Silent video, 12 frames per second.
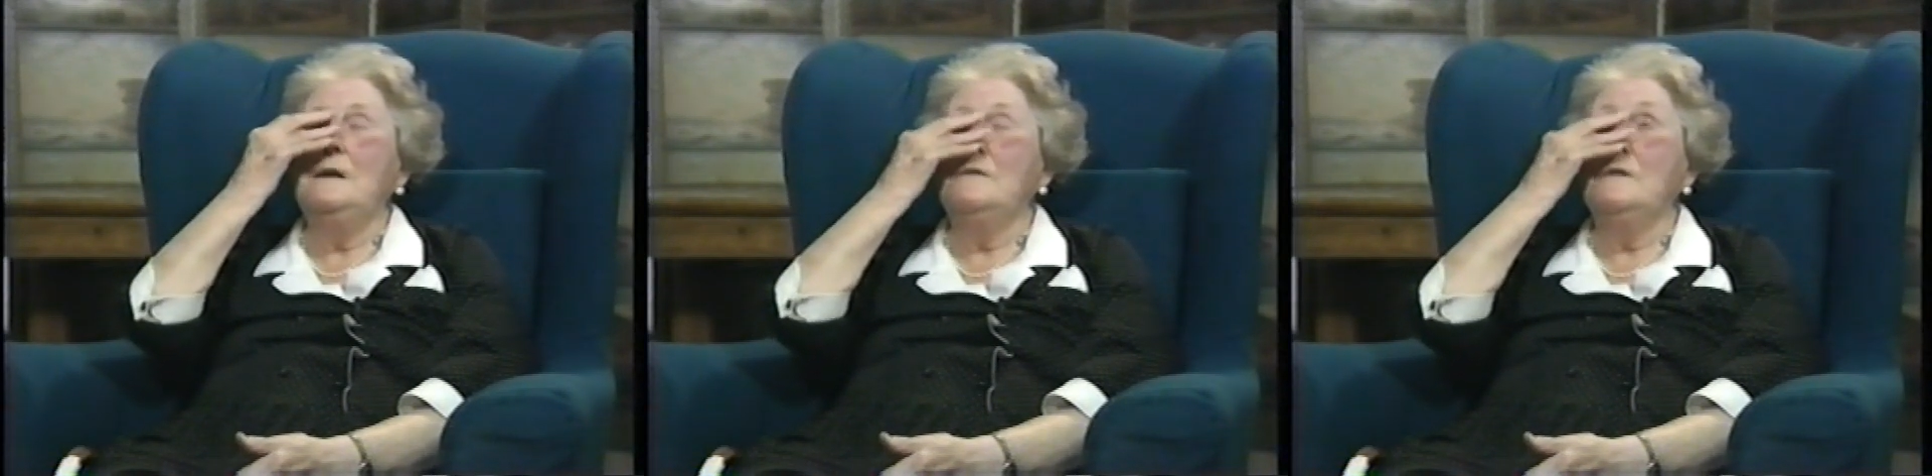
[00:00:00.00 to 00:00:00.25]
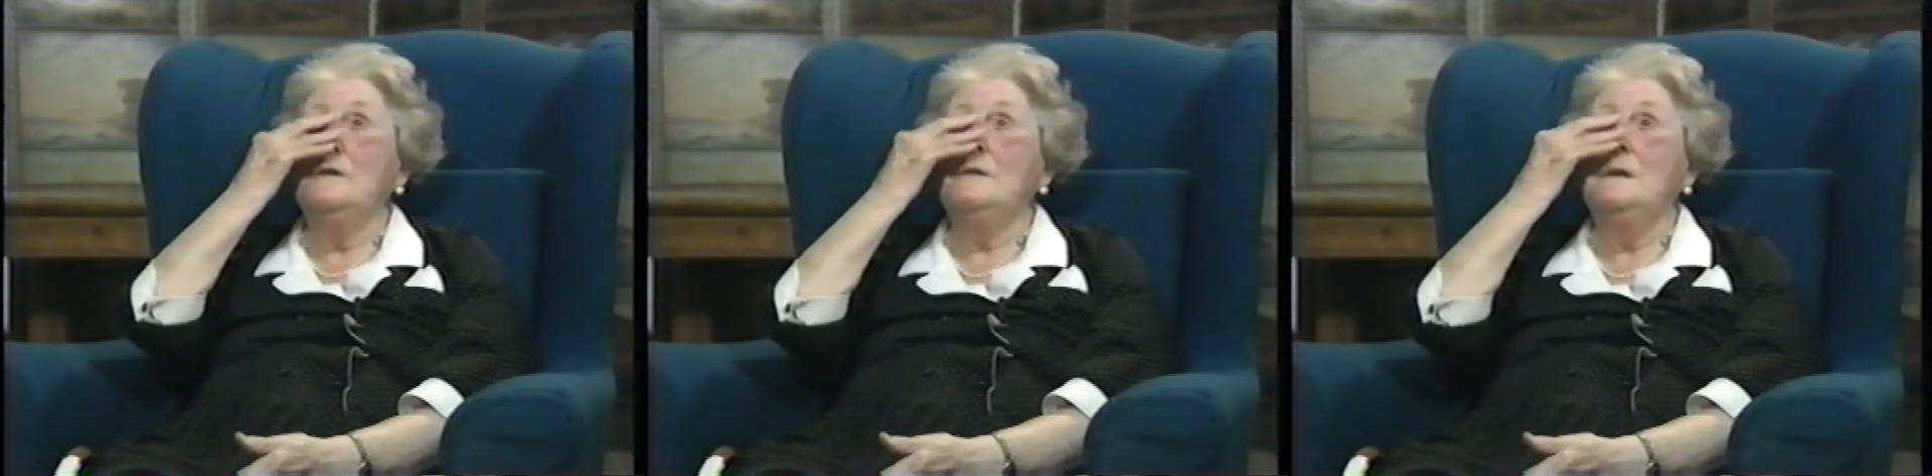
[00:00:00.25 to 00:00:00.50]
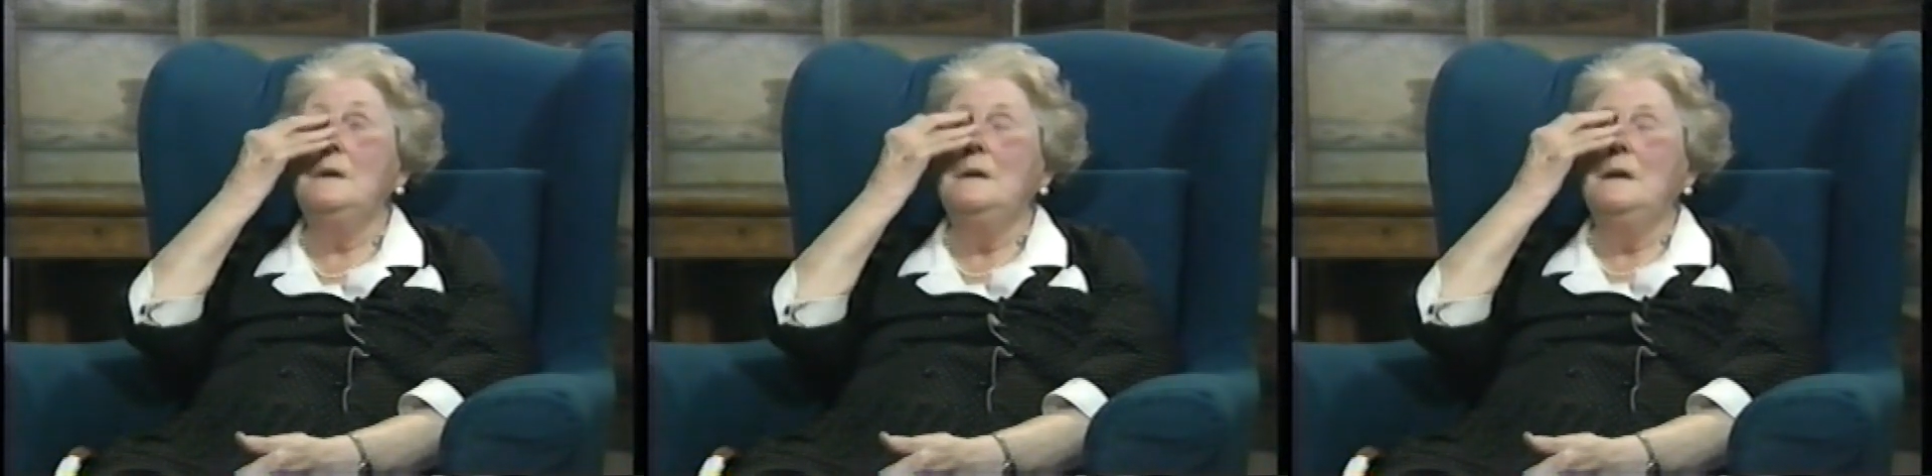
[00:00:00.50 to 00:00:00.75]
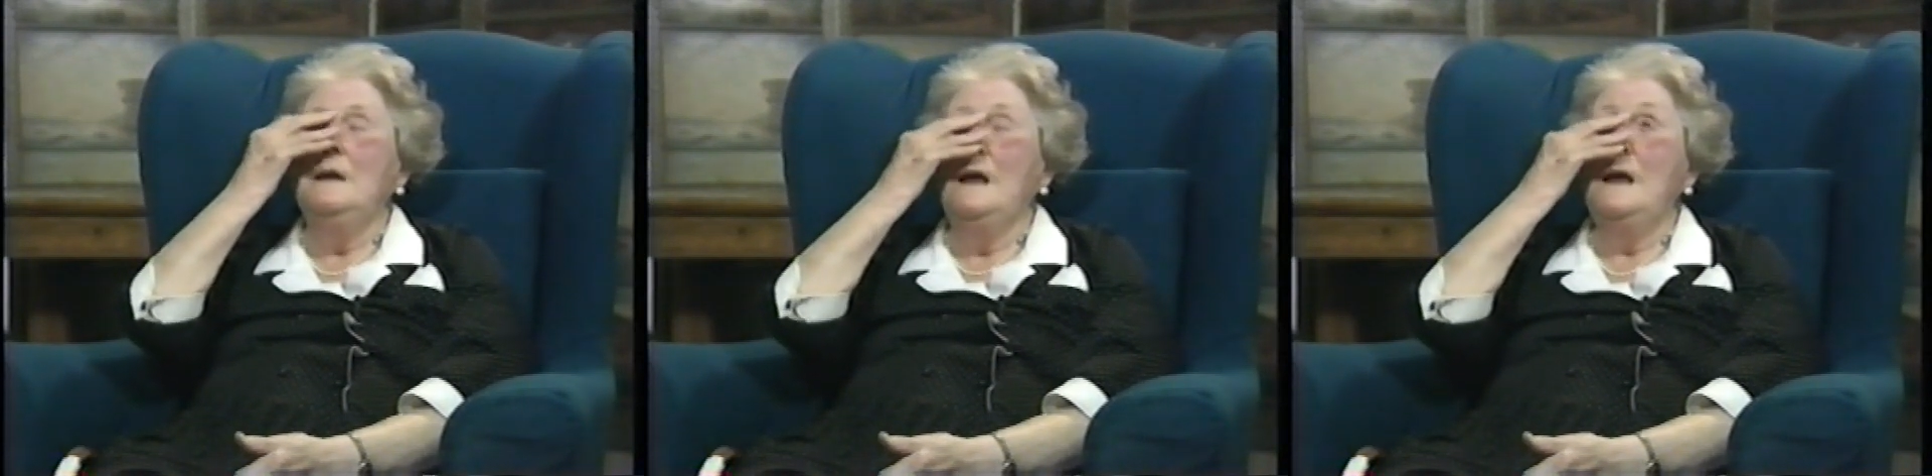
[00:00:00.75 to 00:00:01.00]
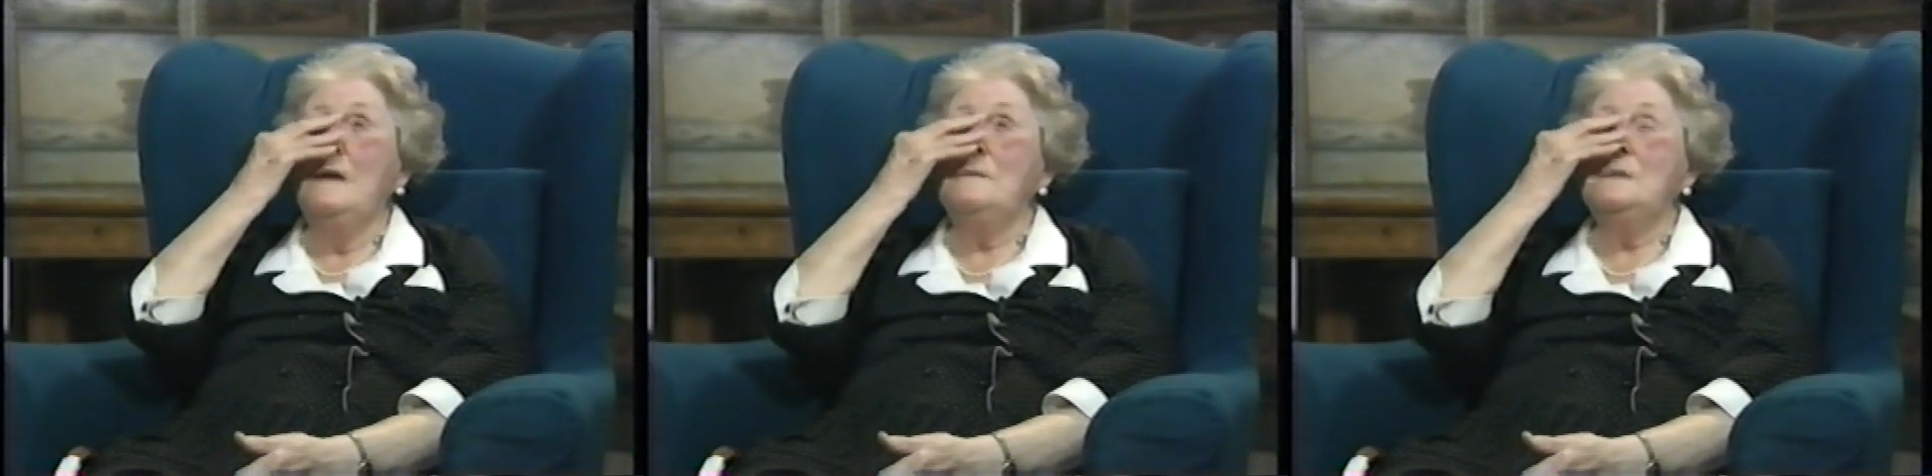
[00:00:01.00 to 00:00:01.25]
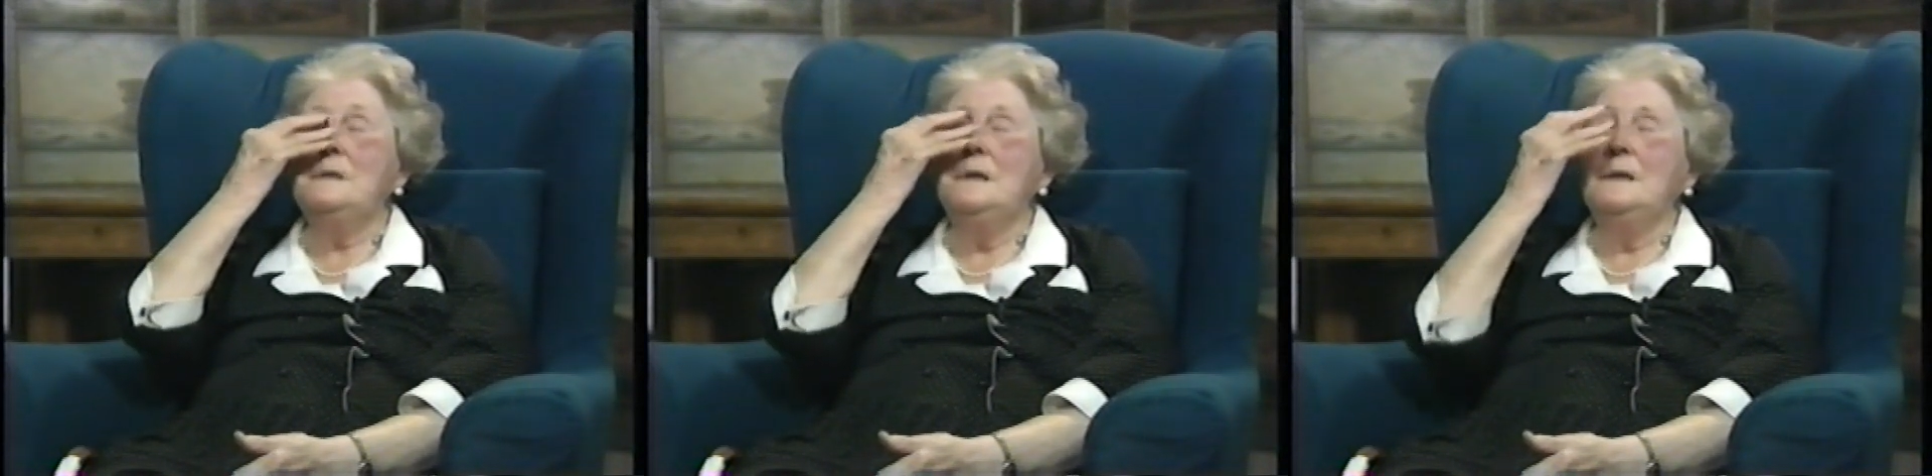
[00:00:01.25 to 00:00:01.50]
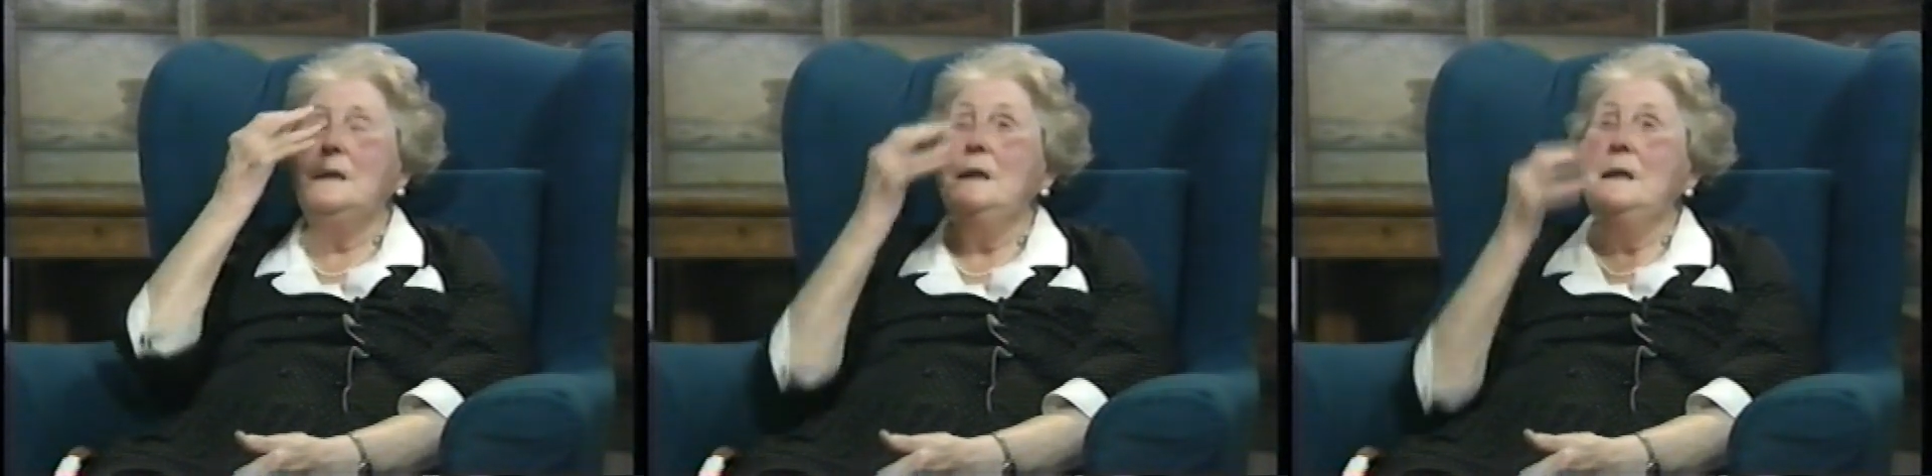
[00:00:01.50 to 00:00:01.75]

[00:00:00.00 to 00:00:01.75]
Road, Hampstead.